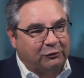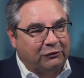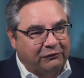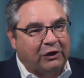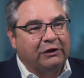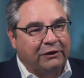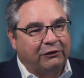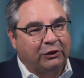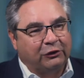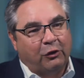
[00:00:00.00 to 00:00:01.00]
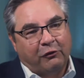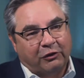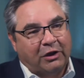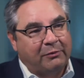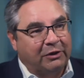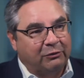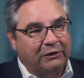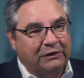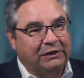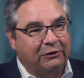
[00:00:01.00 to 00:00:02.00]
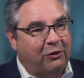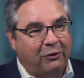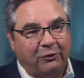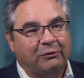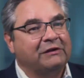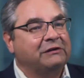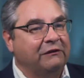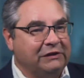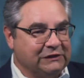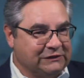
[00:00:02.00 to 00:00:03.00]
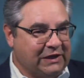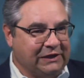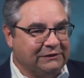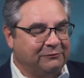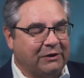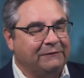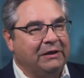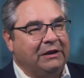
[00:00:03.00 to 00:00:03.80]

it was very difficult to overcome it with the whole rest of the estate, right?